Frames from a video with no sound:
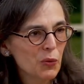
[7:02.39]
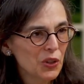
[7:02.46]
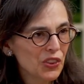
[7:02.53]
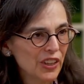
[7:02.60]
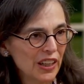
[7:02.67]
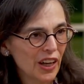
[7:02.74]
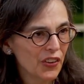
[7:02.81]

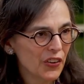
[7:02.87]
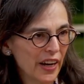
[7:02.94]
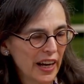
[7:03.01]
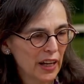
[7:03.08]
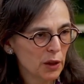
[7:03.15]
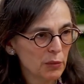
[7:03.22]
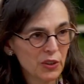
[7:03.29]
with the other
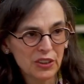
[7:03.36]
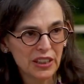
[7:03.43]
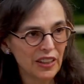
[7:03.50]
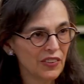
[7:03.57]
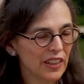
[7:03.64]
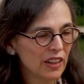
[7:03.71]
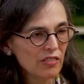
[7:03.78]
animals
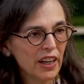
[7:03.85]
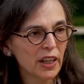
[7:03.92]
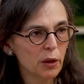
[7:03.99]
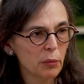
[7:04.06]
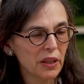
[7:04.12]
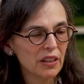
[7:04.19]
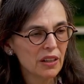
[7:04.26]
and the
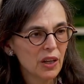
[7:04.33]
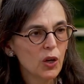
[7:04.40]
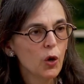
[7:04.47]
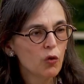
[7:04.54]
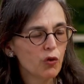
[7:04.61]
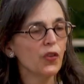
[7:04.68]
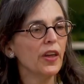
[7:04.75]
environment
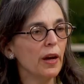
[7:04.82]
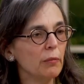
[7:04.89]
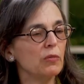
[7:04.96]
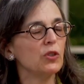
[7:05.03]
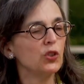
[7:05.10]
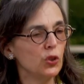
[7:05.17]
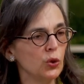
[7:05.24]
for
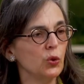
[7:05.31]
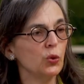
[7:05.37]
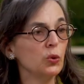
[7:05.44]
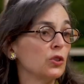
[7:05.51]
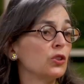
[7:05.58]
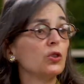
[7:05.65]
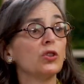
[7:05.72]
them
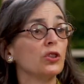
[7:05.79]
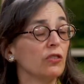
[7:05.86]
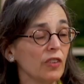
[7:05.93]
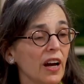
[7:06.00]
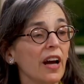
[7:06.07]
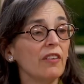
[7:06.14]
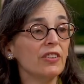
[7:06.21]
to to
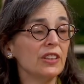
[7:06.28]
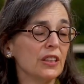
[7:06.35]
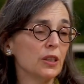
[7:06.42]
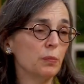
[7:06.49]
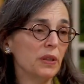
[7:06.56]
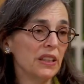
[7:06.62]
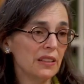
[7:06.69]
survive as a
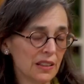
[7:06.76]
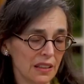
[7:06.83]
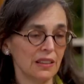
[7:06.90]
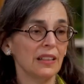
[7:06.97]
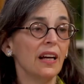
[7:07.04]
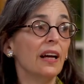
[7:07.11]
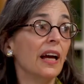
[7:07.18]
species